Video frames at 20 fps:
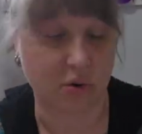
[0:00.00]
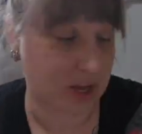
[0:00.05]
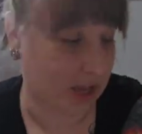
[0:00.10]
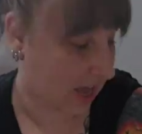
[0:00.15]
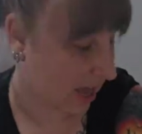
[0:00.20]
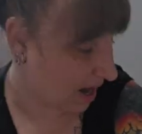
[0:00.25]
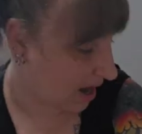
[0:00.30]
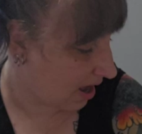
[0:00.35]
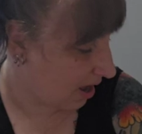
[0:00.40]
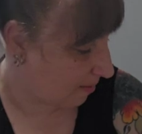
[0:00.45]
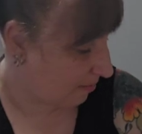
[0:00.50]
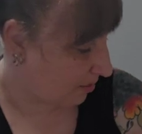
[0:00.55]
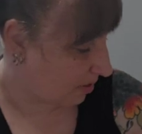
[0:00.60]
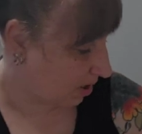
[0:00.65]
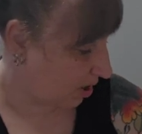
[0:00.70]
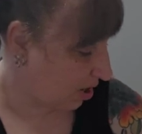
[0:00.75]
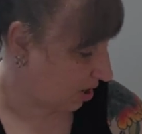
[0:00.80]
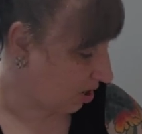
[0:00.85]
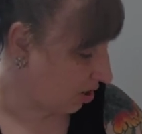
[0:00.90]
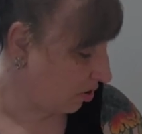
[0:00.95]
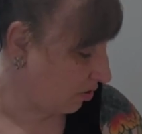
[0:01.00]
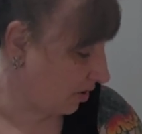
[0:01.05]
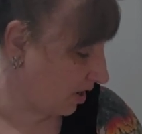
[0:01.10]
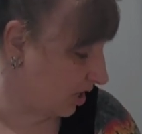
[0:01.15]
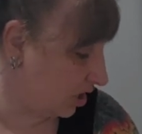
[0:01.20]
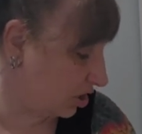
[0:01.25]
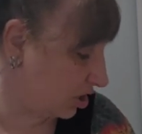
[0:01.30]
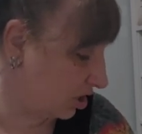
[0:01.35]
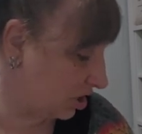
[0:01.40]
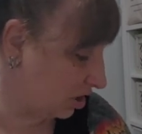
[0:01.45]
get up the
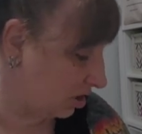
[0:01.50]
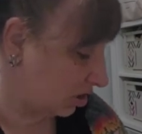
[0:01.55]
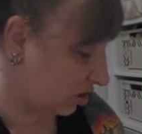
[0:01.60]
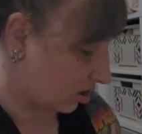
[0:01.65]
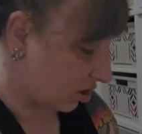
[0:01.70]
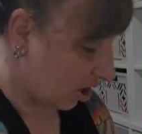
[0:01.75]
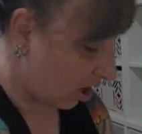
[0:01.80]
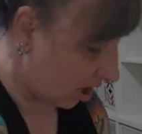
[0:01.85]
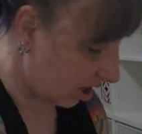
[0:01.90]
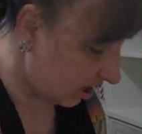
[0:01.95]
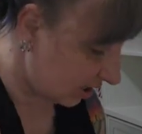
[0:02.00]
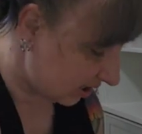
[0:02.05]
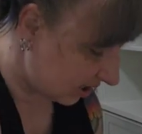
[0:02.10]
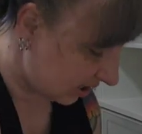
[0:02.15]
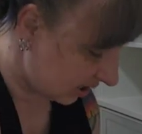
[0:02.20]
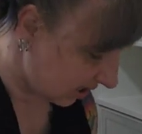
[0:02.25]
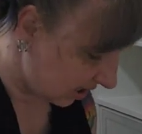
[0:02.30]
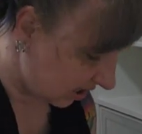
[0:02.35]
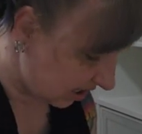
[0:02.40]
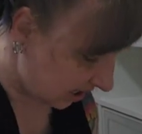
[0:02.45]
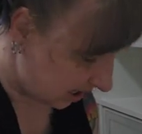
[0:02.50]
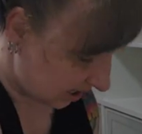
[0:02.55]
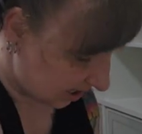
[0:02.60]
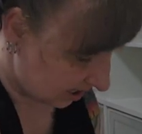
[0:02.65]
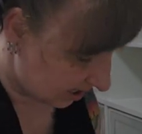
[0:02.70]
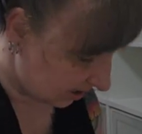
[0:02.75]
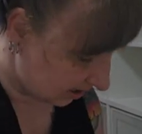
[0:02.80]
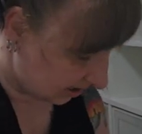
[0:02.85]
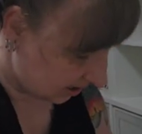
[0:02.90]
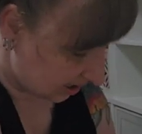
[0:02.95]
courage to start. It
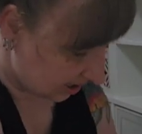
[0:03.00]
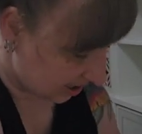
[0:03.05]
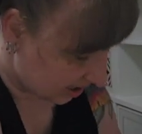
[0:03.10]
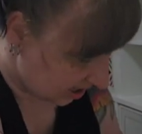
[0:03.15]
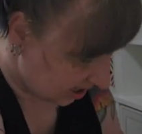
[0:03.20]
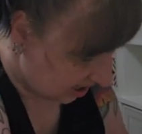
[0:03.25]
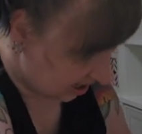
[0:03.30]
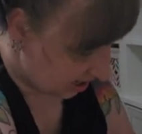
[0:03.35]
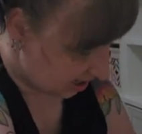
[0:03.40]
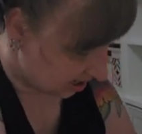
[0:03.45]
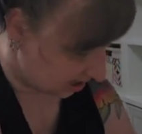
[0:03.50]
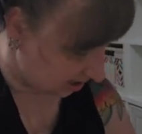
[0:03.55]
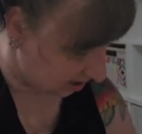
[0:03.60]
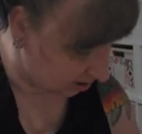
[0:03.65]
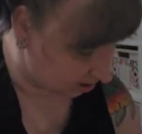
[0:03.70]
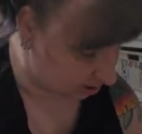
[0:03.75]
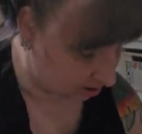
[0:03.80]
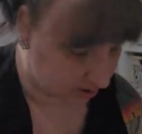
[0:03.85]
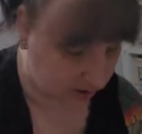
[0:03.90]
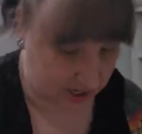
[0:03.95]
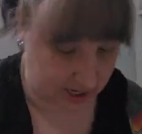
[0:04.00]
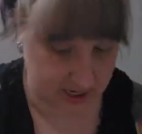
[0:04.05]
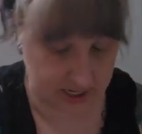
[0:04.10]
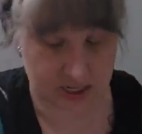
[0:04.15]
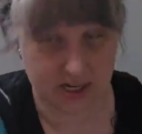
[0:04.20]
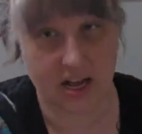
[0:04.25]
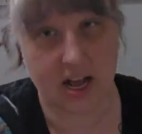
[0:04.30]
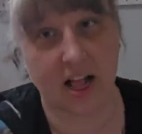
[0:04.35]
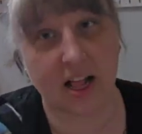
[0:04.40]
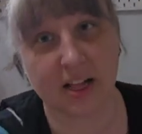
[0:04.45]
is
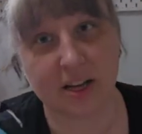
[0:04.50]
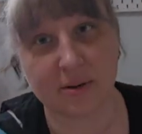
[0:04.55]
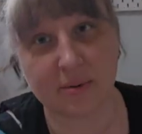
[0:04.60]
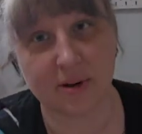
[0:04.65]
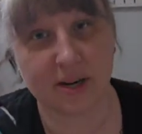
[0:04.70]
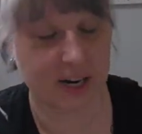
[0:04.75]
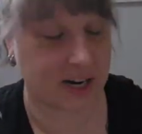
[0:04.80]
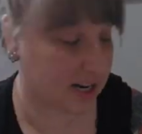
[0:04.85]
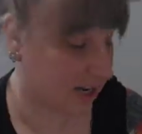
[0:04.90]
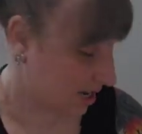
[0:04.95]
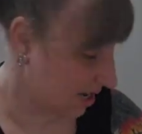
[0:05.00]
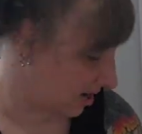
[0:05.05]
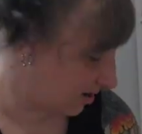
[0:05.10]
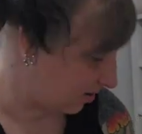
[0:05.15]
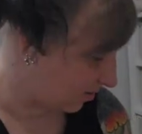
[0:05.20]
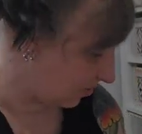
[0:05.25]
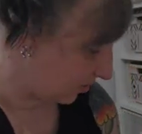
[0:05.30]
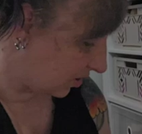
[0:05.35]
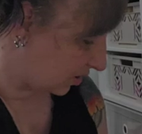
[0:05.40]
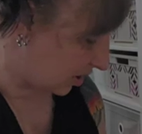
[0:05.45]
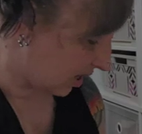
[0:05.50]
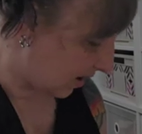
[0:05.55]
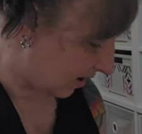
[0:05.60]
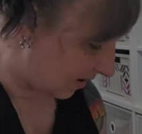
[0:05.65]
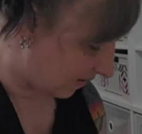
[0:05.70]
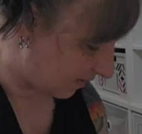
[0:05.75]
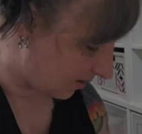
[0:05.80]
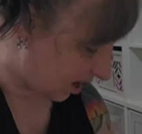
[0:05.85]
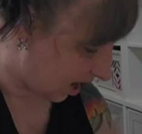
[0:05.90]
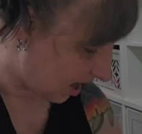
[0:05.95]
stranded color work, which I
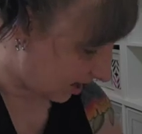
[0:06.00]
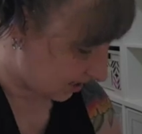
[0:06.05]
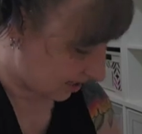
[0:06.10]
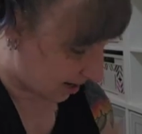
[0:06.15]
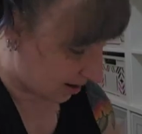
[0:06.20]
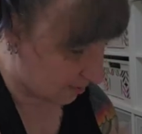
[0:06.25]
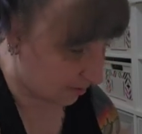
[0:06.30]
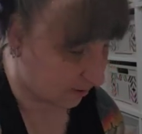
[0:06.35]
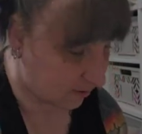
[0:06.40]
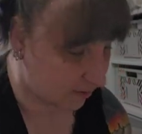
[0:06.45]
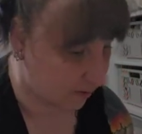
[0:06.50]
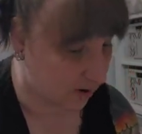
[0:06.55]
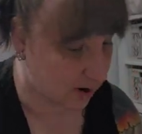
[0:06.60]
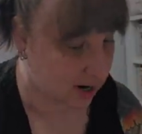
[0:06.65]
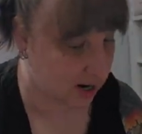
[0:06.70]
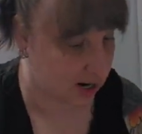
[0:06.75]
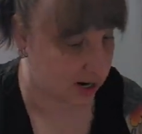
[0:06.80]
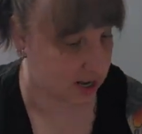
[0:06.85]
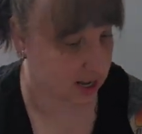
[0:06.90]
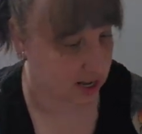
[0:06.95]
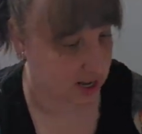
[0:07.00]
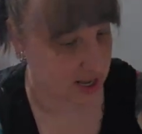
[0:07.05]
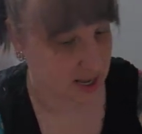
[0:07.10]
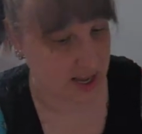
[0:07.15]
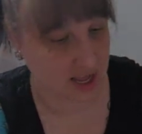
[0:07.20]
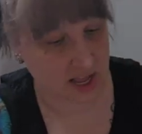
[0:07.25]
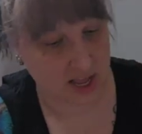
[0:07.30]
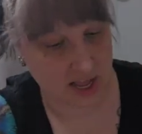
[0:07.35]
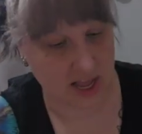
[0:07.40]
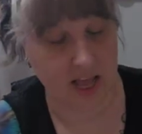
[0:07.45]
have not done before,
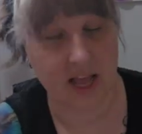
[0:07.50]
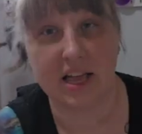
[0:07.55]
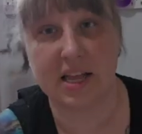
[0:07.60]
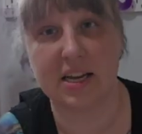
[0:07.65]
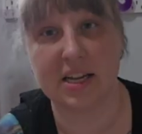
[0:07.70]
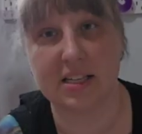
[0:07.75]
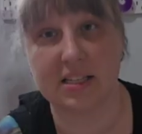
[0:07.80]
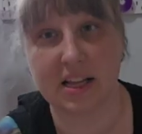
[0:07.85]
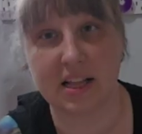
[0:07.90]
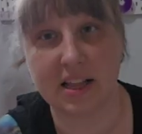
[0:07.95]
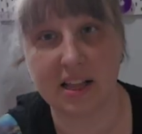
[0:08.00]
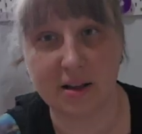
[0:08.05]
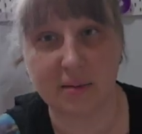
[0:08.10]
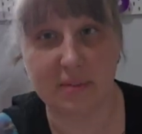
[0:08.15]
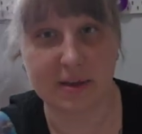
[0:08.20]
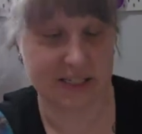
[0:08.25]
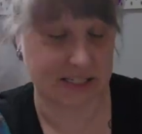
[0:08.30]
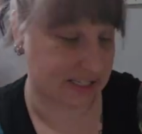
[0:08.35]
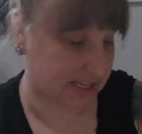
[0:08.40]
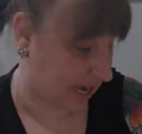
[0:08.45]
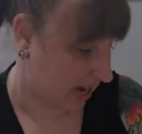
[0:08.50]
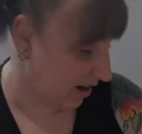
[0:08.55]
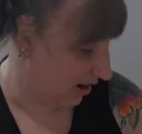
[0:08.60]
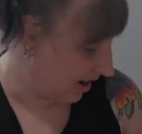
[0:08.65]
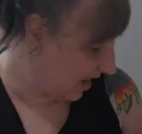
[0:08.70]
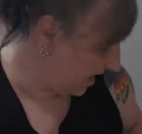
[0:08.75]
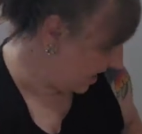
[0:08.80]
and it's a little bit scary.